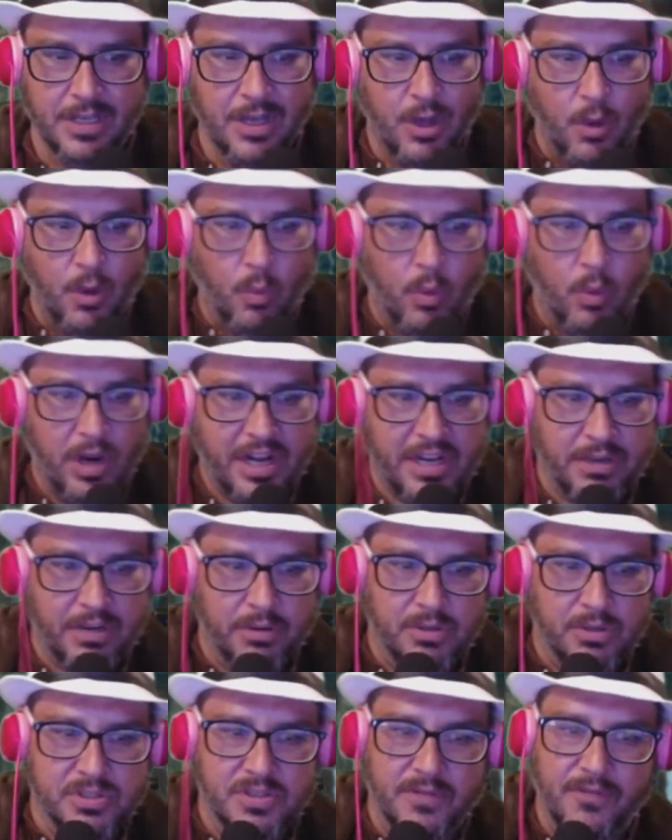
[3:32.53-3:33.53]
Where
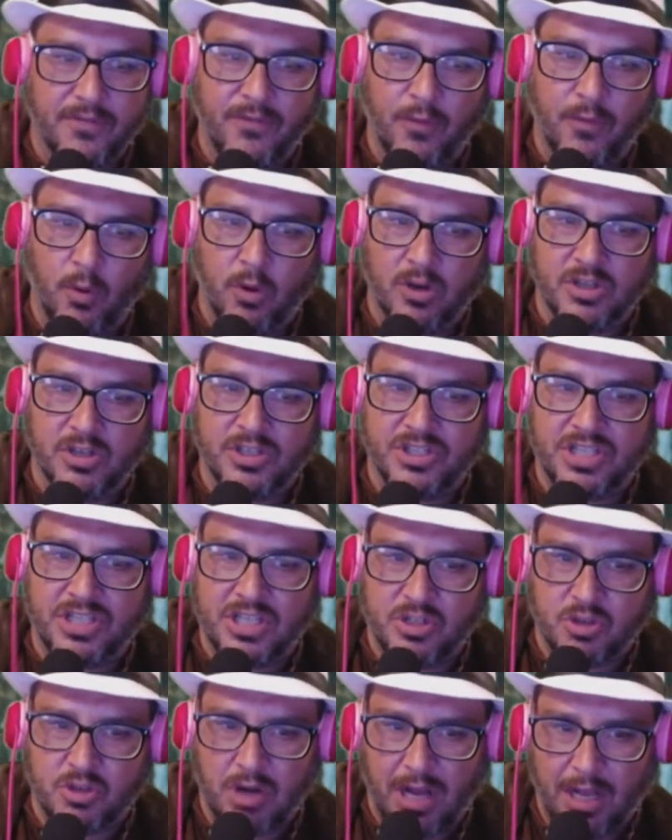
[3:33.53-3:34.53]
heroes are forged
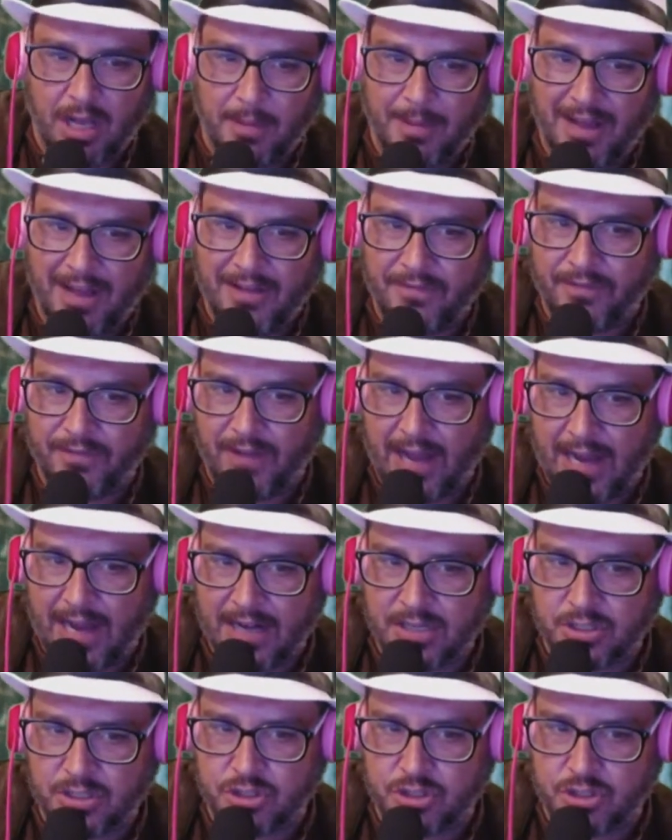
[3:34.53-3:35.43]
in trial by fire,